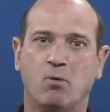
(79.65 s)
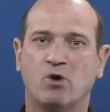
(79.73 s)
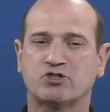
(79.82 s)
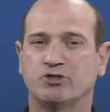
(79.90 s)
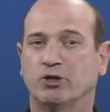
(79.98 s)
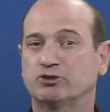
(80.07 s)

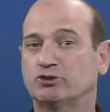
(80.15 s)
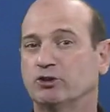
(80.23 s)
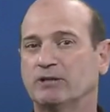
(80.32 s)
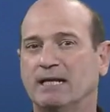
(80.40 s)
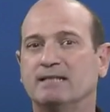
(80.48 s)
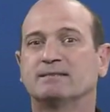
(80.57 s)
was not
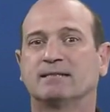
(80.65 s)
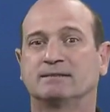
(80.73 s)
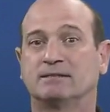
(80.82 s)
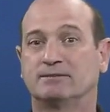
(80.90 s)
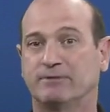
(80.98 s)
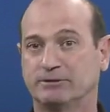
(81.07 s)
totally
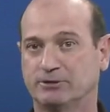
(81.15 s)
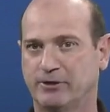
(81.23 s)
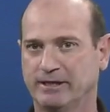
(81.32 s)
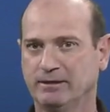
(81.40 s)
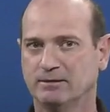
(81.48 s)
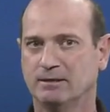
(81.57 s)

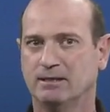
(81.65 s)
satisfactory,